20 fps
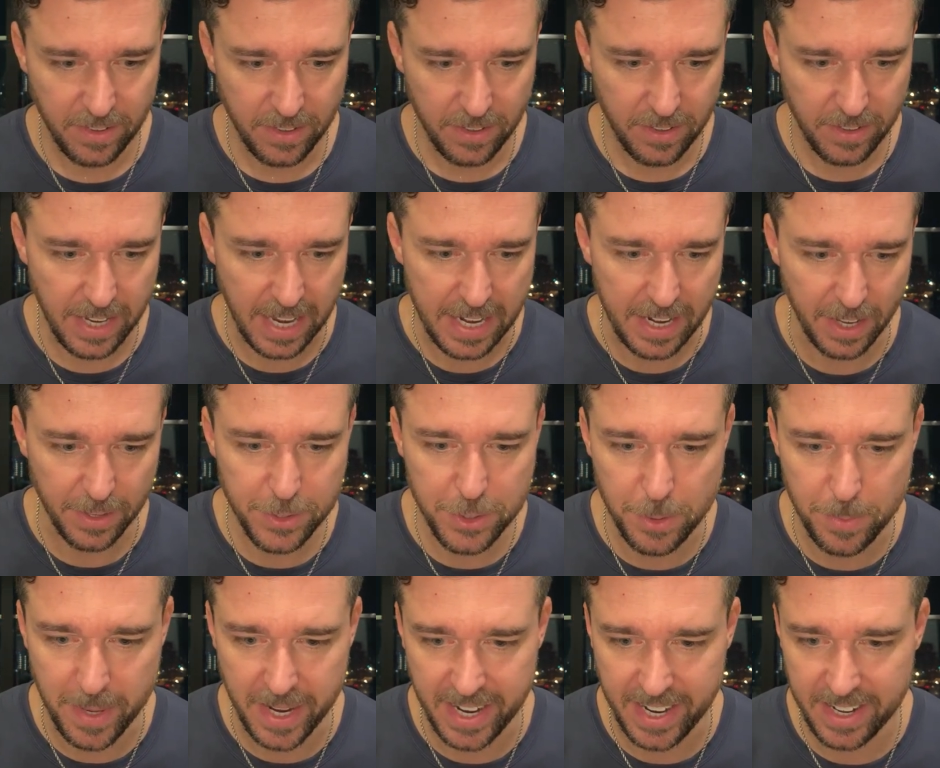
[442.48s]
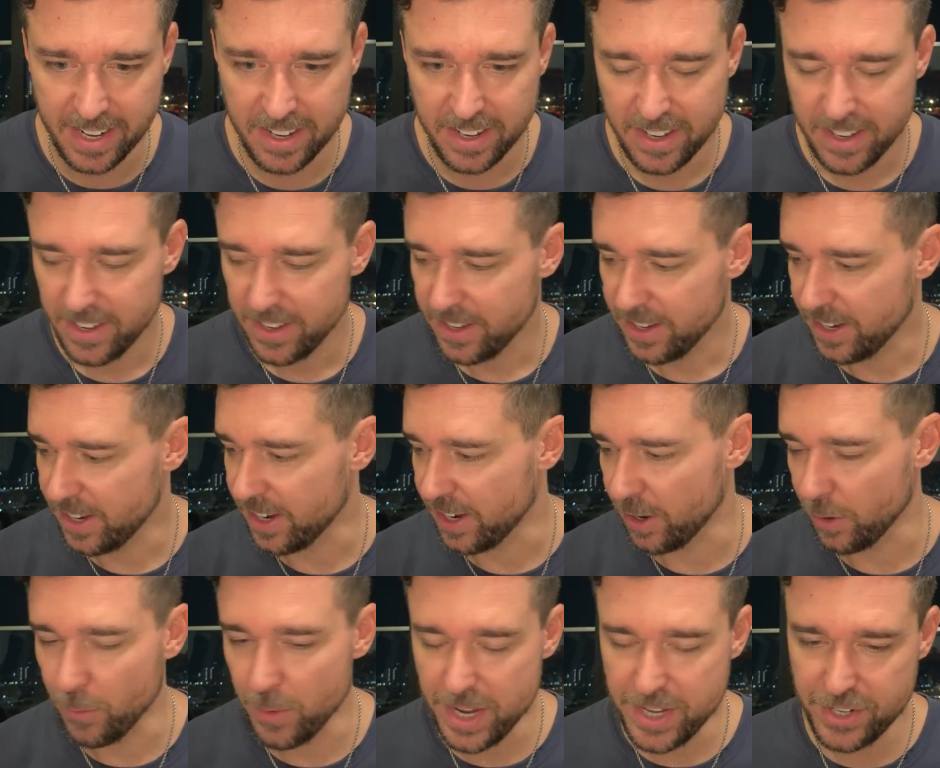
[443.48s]
Okay, not too bad.
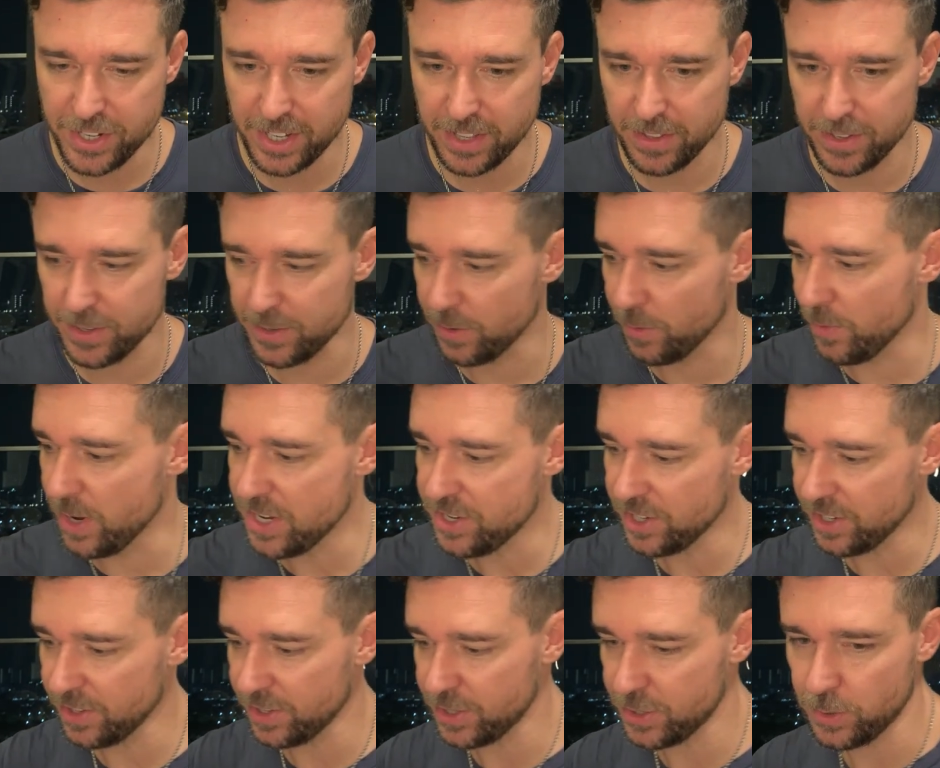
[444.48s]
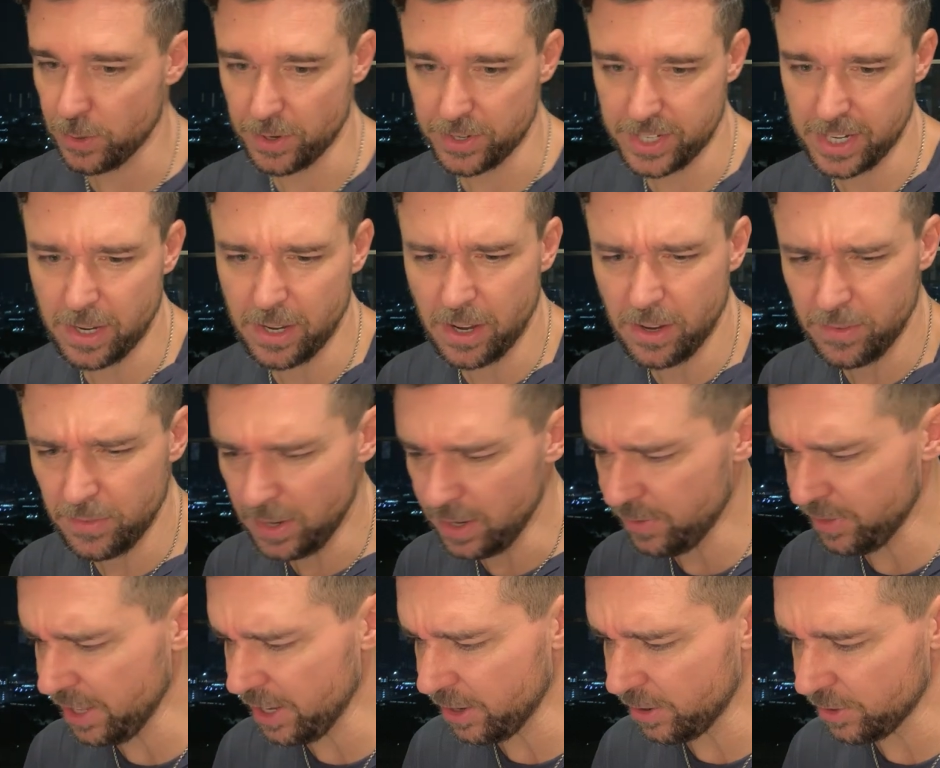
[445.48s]
Reaching the source. I
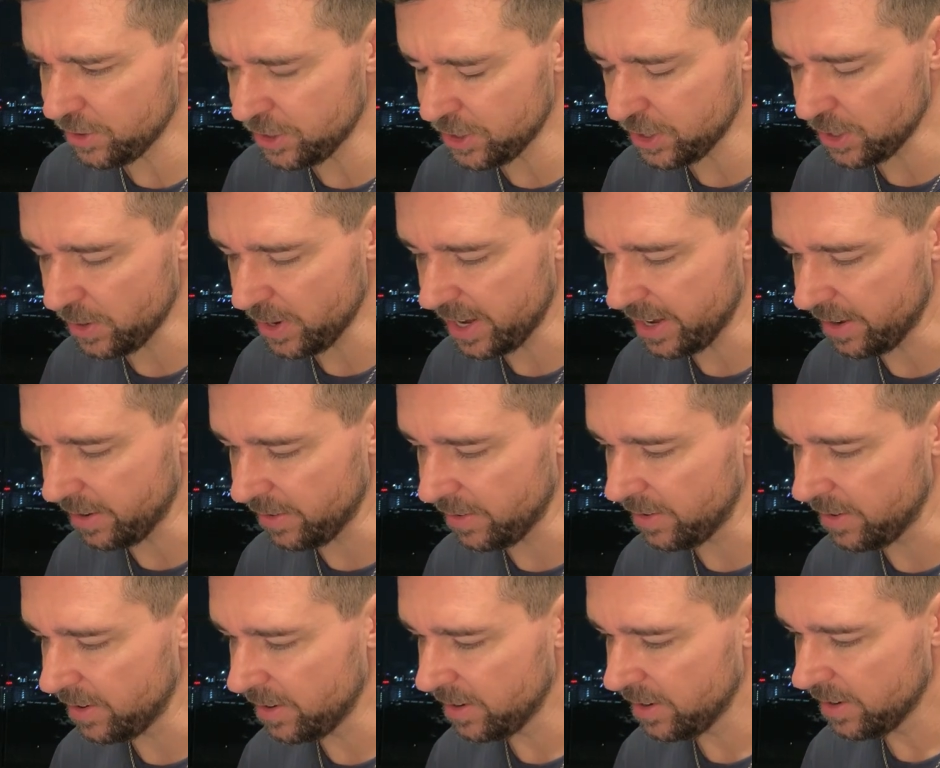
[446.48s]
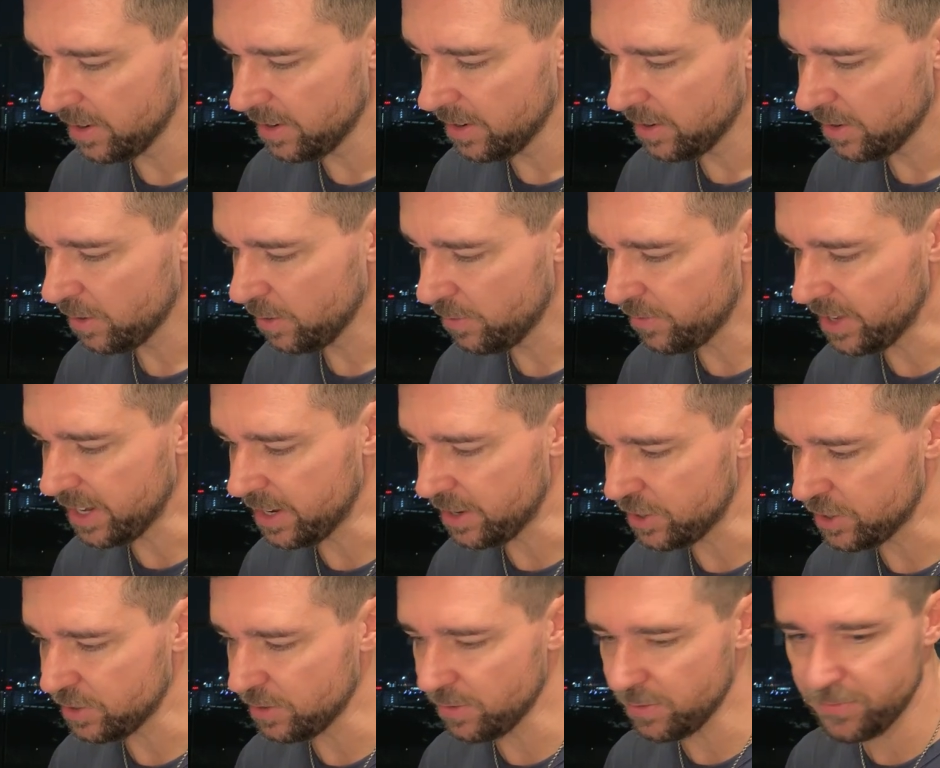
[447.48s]
think I'll just go ahead and
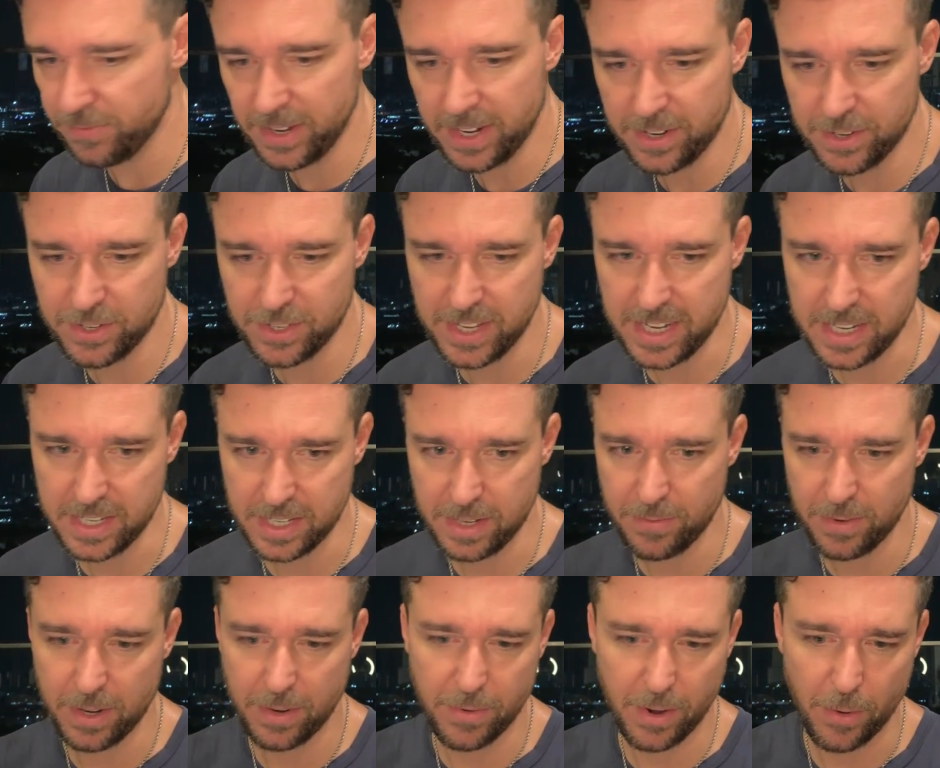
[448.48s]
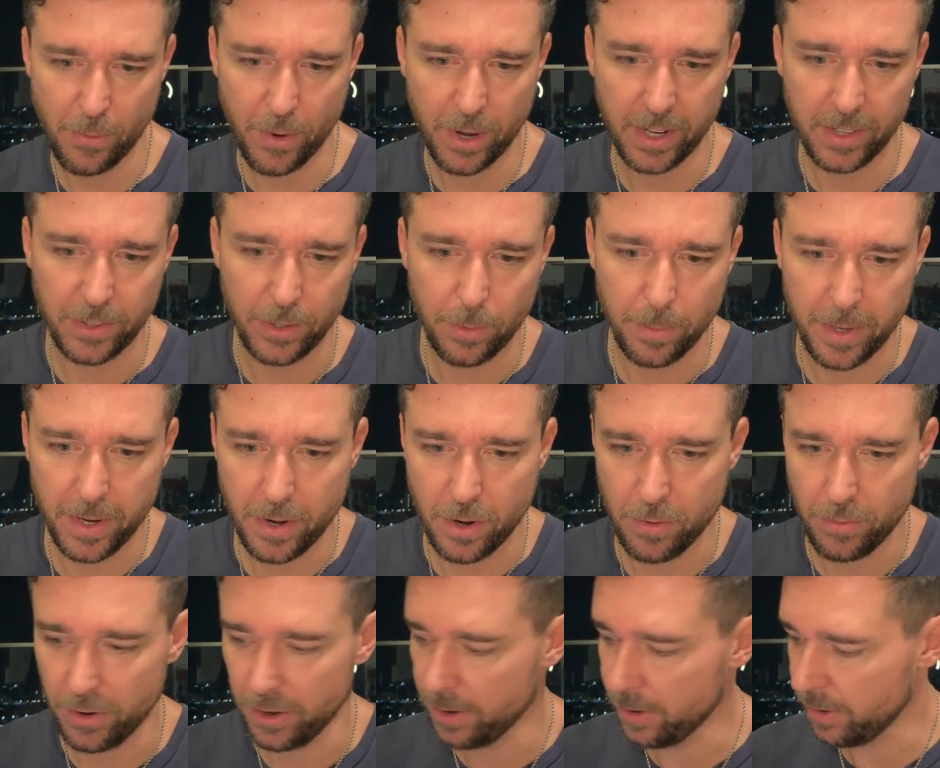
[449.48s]
finish these, even if I run a little bit
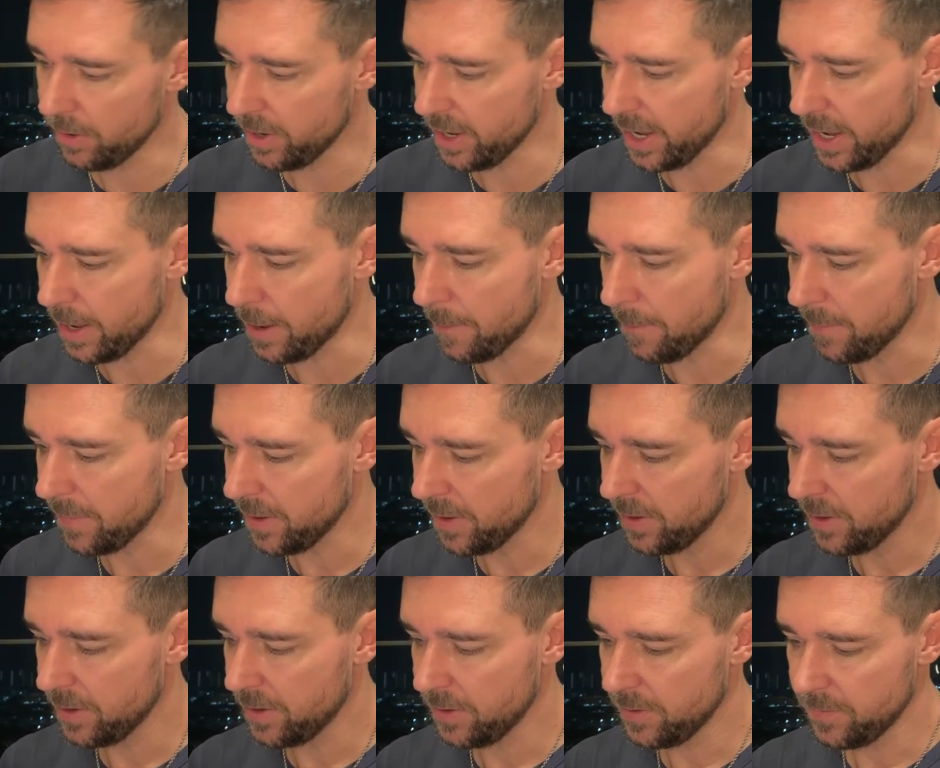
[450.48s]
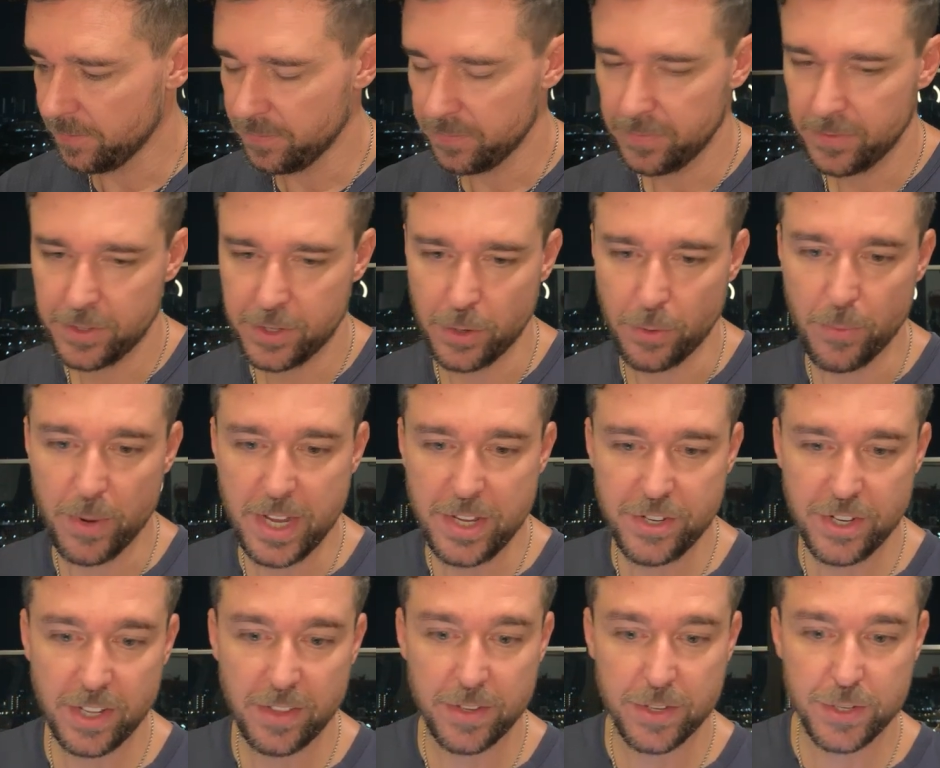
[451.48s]
over. Okay. So
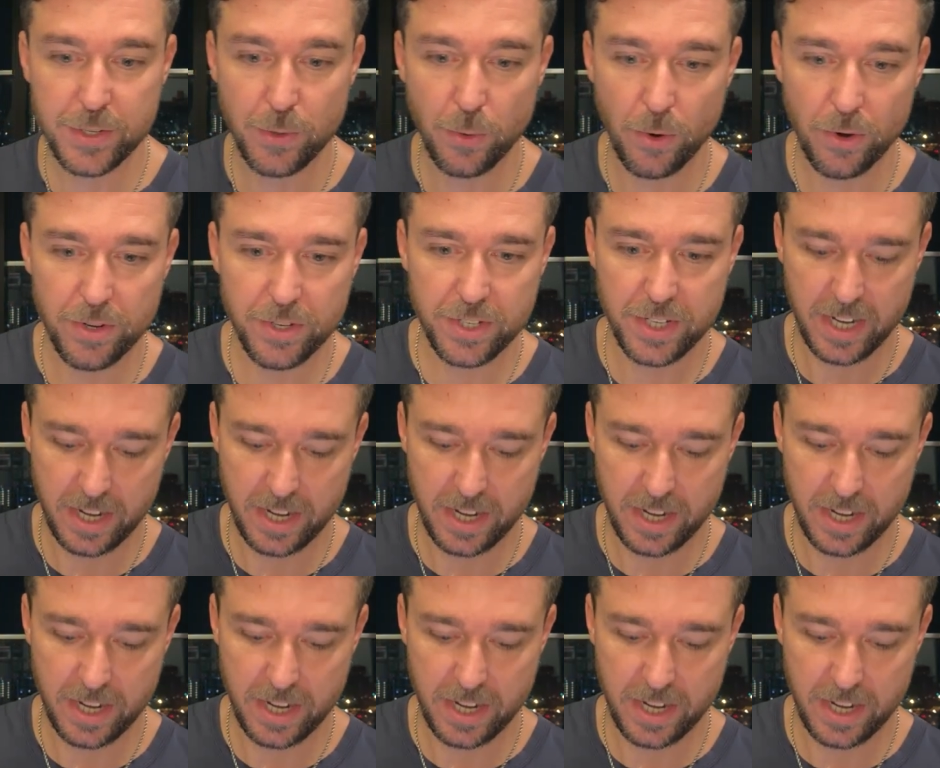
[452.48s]
reaching the source.